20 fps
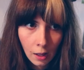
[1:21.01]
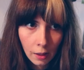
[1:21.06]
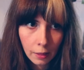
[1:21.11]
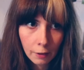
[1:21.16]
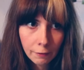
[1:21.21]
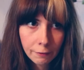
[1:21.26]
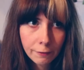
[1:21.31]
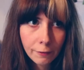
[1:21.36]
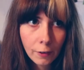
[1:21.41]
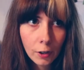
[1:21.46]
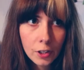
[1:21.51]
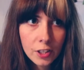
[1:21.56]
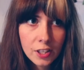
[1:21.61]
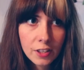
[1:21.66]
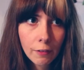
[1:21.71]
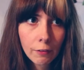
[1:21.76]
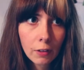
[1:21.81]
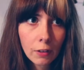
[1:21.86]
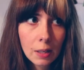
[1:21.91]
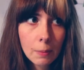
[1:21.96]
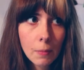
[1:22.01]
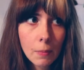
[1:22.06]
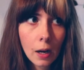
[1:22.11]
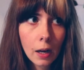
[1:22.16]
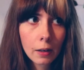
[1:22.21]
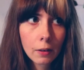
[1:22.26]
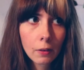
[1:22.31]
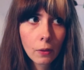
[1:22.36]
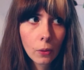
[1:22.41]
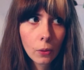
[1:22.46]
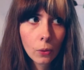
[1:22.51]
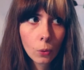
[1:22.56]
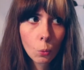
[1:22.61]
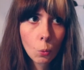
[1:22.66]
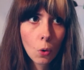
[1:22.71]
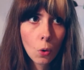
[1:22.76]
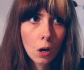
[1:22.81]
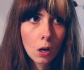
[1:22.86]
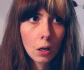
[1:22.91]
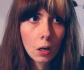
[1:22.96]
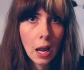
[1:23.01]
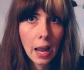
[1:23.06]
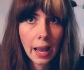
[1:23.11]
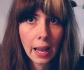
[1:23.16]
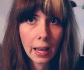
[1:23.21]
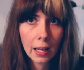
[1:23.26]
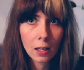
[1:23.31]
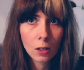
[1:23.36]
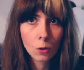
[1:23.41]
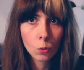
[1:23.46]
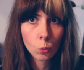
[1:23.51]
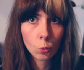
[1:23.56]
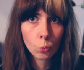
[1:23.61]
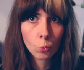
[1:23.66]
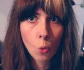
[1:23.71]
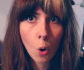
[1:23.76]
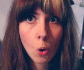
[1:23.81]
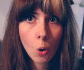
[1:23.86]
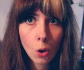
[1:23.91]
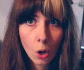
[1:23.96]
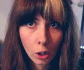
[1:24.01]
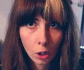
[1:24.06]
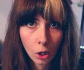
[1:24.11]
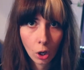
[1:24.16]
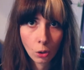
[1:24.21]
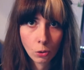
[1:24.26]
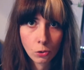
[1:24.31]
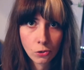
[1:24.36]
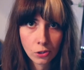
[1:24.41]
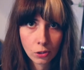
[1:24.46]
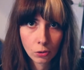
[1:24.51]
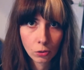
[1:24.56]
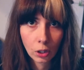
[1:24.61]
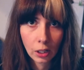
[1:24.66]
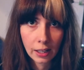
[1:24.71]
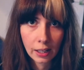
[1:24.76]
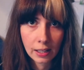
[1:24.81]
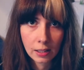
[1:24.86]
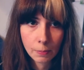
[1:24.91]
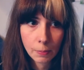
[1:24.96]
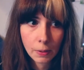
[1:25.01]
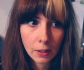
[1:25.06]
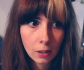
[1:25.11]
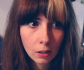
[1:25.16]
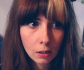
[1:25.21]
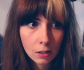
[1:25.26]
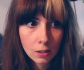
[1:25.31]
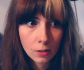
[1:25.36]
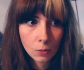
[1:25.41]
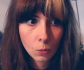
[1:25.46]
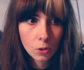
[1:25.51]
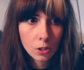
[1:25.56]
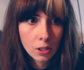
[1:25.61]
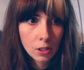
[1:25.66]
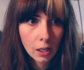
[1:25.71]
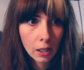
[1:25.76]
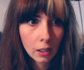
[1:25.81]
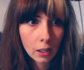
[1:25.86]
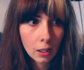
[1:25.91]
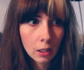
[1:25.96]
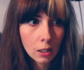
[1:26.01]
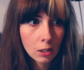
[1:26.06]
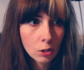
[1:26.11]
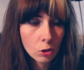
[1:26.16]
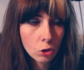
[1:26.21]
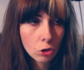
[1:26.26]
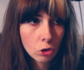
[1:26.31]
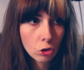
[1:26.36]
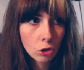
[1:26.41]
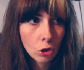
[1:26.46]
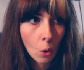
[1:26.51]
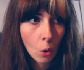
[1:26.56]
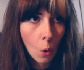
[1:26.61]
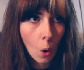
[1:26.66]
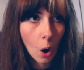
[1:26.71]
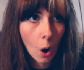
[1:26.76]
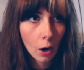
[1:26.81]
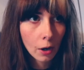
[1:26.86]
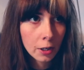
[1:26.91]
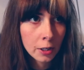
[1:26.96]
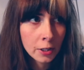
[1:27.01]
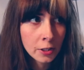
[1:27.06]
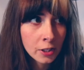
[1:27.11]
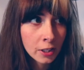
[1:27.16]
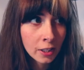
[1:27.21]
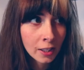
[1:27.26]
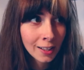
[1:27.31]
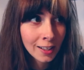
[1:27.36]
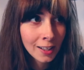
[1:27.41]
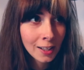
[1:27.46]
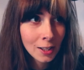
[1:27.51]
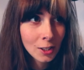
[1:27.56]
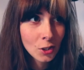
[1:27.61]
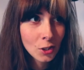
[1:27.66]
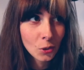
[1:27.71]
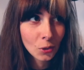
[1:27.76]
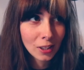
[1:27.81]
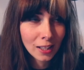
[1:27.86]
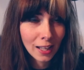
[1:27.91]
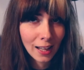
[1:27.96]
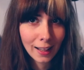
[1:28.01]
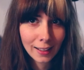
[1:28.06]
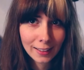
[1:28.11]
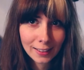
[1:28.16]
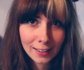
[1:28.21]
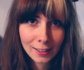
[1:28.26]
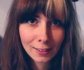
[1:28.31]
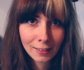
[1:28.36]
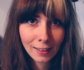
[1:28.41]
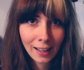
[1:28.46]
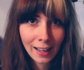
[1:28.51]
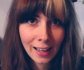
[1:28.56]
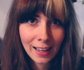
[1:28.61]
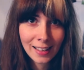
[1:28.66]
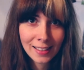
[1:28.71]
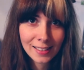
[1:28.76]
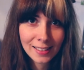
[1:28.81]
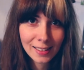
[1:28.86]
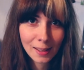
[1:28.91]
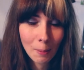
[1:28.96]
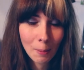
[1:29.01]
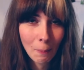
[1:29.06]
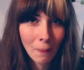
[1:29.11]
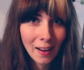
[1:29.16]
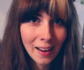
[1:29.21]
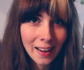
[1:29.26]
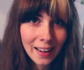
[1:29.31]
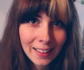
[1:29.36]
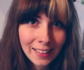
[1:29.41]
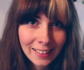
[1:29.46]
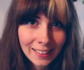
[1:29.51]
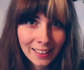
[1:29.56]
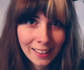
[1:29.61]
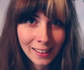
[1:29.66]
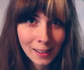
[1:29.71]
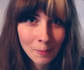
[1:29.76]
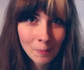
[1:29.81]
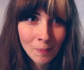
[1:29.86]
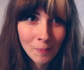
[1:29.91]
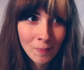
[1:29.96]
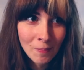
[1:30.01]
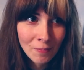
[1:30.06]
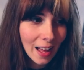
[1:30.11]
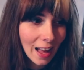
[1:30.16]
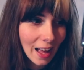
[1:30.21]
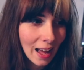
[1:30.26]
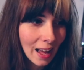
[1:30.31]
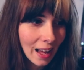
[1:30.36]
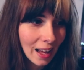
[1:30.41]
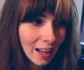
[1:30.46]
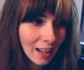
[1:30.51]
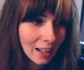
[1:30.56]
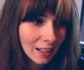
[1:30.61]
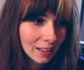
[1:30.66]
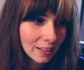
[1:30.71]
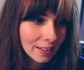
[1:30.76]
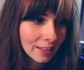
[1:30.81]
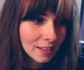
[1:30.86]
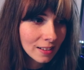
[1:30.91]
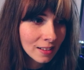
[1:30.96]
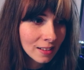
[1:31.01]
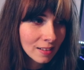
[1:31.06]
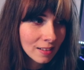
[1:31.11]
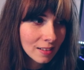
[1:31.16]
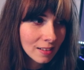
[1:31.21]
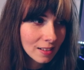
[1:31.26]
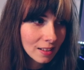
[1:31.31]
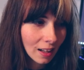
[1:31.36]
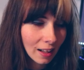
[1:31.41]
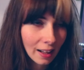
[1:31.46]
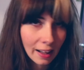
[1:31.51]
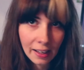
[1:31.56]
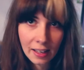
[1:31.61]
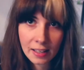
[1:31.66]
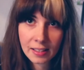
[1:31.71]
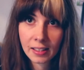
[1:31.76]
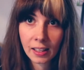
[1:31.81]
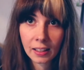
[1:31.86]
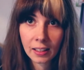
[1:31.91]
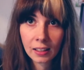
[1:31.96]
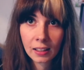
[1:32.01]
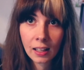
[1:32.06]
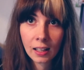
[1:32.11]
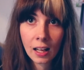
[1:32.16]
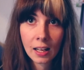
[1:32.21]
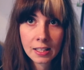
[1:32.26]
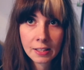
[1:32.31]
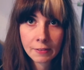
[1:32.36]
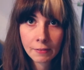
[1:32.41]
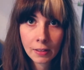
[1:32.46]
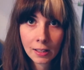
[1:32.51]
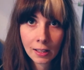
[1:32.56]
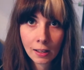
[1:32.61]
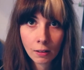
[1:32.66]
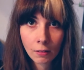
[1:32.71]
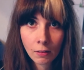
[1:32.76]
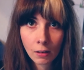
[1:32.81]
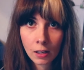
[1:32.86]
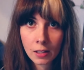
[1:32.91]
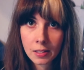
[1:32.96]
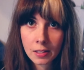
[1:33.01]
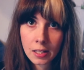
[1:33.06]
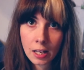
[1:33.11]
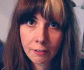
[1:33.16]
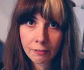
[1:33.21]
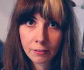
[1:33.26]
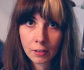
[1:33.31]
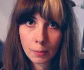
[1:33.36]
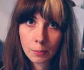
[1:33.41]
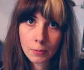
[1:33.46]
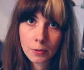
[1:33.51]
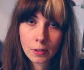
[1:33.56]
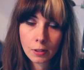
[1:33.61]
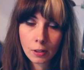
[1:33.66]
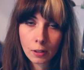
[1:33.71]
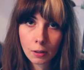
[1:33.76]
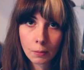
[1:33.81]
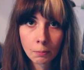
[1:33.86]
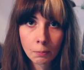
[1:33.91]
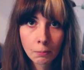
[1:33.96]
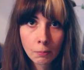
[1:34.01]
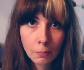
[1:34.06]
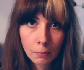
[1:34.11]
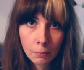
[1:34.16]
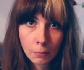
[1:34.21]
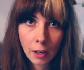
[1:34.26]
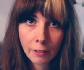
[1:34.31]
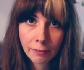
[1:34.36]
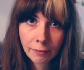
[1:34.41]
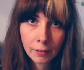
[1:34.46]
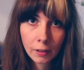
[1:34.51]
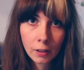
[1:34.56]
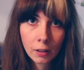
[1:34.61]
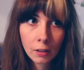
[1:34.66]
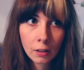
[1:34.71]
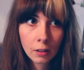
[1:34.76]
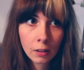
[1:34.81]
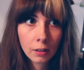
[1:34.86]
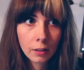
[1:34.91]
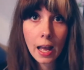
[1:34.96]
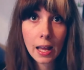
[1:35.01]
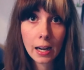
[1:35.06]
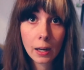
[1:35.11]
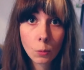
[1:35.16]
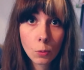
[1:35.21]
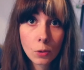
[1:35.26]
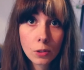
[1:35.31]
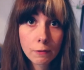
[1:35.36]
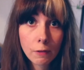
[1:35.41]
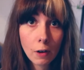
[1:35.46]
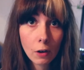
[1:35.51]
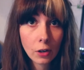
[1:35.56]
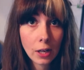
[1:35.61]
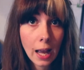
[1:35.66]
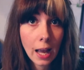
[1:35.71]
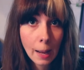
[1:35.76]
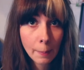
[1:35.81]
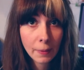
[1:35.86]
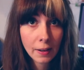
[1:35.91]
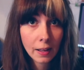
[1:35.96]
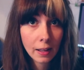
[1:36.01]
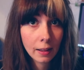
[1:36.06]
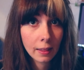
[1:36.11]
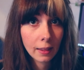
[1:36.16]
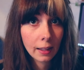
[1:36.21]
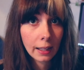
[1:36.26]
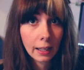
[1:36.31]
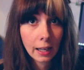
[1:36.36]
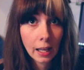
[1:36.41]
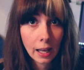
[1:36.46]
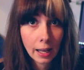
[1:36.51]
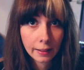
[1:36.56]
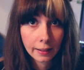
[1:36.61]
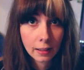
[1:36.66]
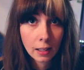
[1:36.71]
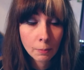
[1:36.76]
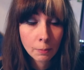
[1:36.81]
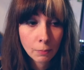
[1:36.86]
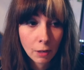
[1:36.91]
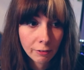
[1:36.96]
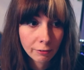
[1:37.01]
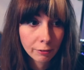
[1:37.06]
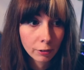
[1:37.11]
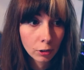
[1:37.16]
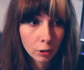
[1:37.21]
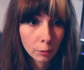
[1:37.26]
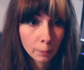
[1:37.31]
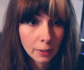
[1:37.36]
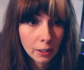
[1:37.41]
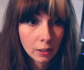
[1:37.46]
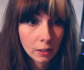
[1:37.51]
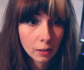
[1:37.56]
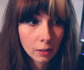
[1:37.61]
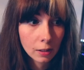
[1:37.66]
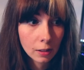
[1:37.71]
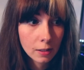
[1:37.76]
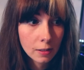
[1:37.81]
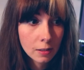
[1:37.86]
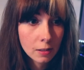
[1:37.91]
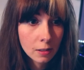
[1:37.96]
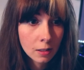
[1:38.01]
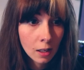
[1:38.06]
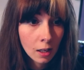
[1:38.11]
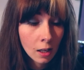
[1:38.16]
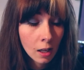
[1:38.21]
The first 3 months were a roller coaster ride because it was suddenly so hard to calculate my income, and like I said in the last video, I saved up some buffer and I was very happy that I had that buffer because